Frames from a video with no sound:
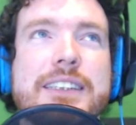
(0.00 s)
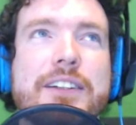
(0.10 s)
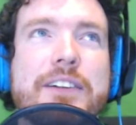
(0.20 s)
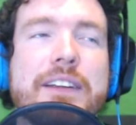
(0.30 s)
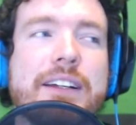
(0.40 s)
what's
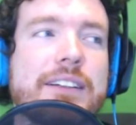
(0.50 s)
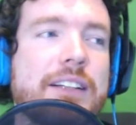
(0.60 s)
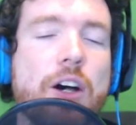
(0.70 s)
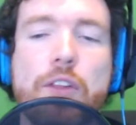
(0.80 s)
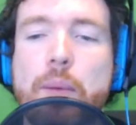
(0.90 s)
the other thing?
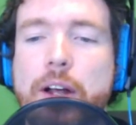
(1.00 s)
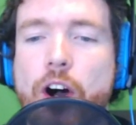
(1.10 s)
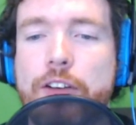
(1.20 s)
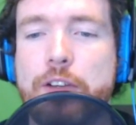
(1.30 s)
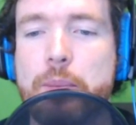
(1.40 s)
Oh, the
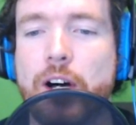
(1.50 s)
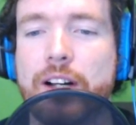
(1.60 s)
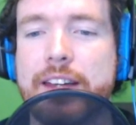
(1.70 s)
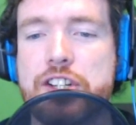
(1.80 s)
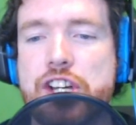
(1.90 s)
coffee
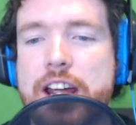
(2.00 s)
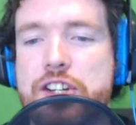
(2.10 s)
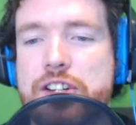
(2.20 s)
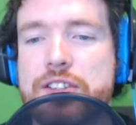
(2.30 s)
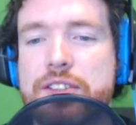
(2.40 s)
mug that
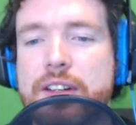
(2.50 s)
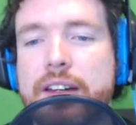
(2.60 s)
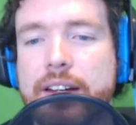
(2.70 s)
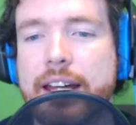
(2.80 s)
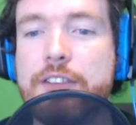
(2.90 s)
changes.
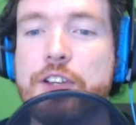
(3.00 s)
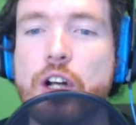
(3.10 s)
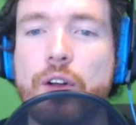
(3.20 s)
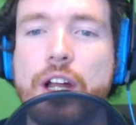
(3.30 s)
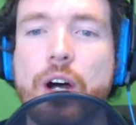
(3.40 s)
And if
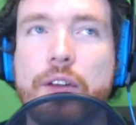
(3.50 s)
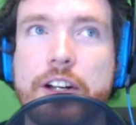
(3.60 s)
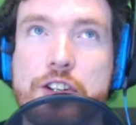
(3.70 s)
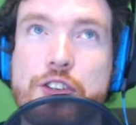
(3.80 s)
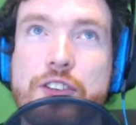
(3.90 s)
you don't know,
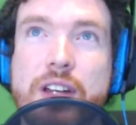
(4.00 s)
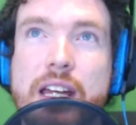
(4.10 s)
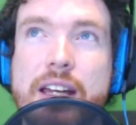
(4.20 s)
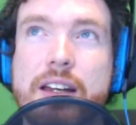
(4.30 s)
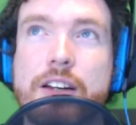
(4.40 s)
there's
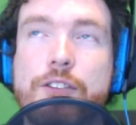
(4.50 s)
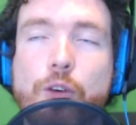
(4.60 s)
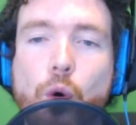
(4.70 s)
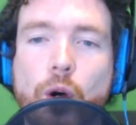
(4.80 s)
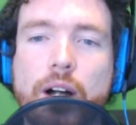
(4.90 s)

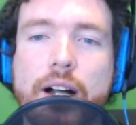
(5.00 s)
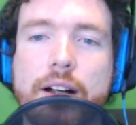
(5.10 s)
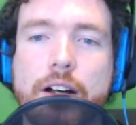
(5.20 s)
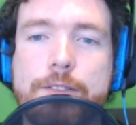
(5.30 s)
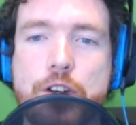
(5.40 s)

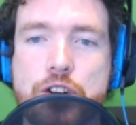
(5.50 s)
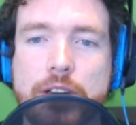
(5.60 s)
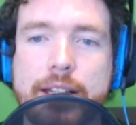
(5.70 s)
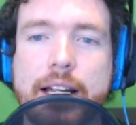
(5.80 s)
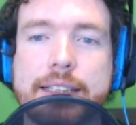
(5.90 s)
4
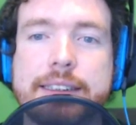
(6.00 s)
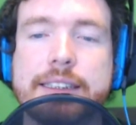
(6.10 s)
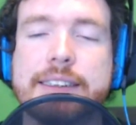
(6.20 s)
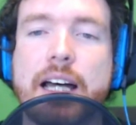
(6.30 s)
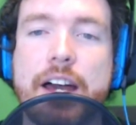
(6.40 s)
officially
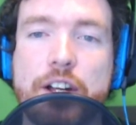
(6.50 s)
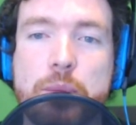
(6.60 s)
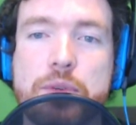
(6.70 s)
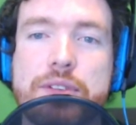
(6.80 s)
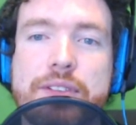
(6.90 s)
licensed
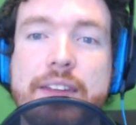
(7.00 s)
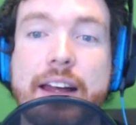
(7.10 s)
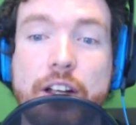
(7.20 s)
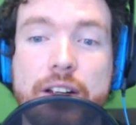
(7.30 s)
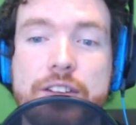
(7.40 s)
items
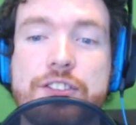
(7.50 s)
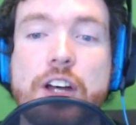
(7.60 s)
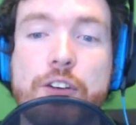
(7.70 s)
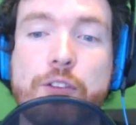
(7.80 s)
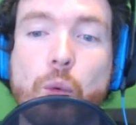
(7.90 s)
that
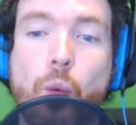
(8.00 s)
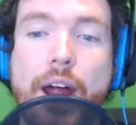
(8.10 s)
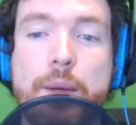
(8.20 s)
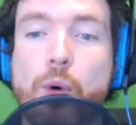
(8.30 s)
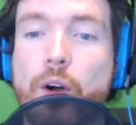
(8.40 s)
sell for
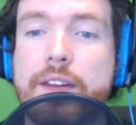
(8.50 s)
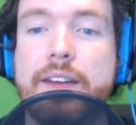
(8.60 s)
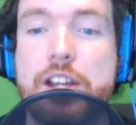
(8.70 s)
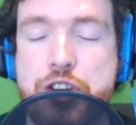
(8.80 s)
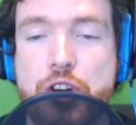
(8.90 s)
way more
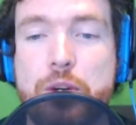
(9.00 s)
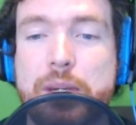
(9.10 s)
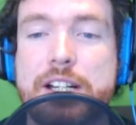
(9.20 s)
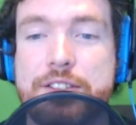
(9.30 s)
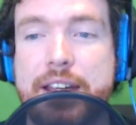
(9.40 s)
than they
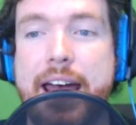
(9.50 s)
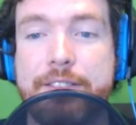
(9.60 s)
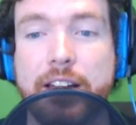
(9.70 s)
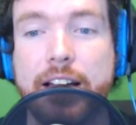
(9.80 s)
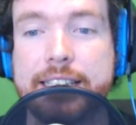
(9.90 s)
should because they
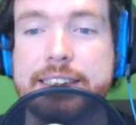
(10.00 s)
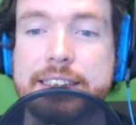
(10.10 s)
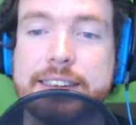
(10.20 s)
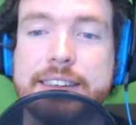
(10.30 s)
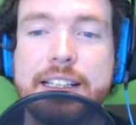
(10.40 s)
have the
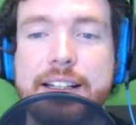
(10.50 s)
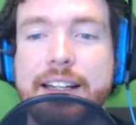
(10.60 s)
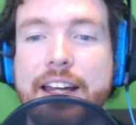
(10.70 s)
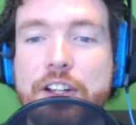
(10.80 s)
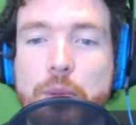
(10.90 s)
license,
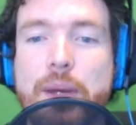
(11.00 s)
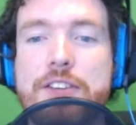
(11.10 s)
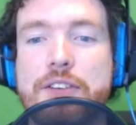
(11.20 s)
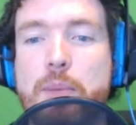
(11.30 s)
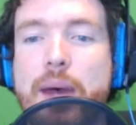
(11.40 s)
and you're
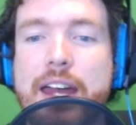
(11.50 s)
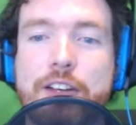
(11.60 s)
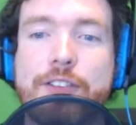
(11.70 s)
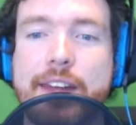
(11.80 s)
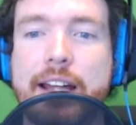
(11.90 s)
basically
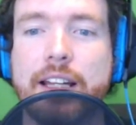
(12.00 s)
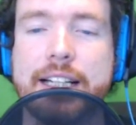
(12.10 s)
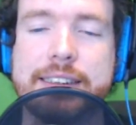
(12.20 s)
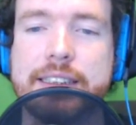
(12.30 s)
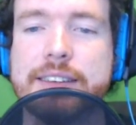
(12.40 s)
paying for that
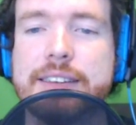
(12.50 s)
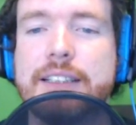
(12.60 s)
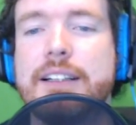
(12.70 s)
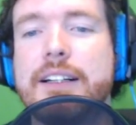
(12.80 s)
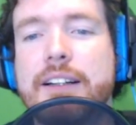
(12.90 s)

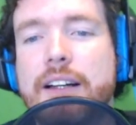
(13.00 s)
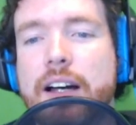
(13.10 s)
license.